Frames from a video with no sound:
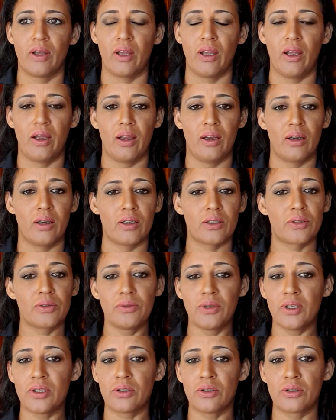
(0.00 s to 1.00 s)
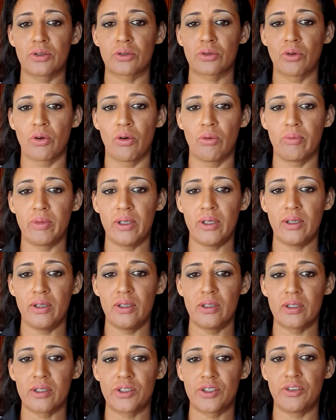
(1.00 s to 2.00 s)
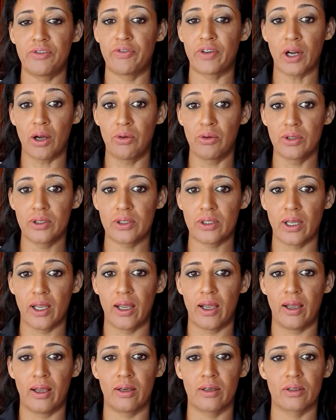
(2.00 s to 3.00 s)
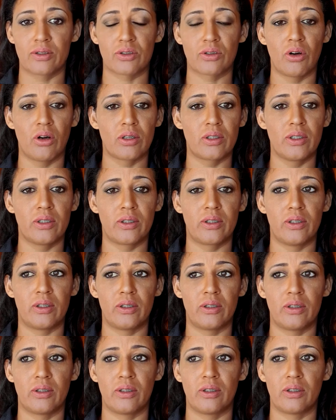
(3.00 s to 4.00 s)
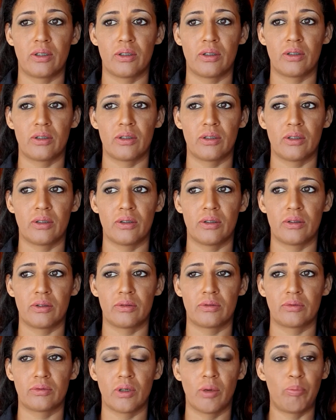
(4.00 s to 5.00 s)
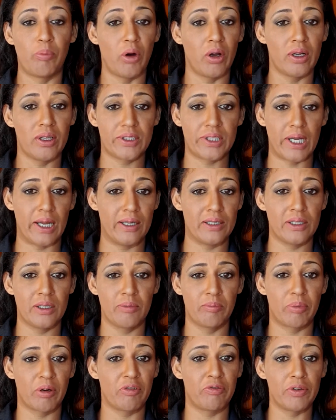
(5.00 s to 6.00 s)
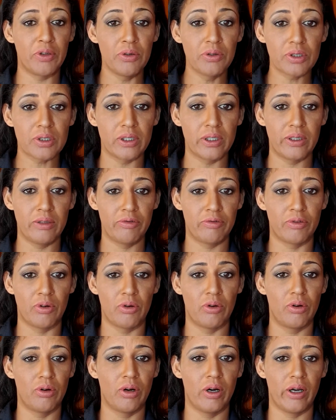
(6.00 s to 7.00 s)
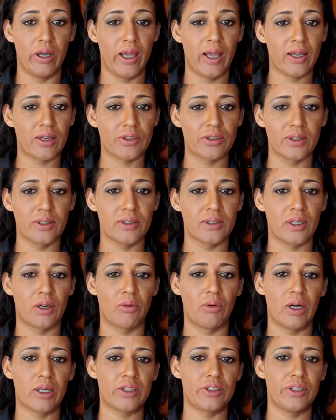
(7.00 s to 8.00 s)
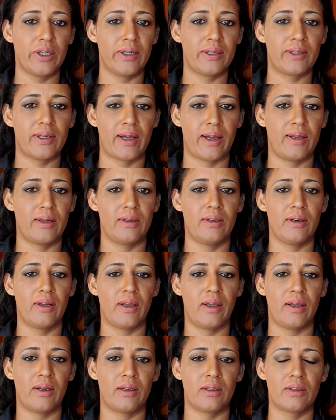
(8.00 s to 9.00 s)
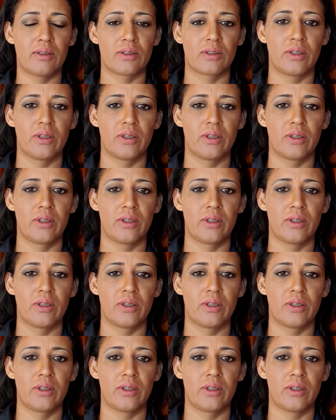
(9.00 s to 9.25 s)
And as soon as she saw me, she froze and started apologizing profusely for her actions and what she had done. And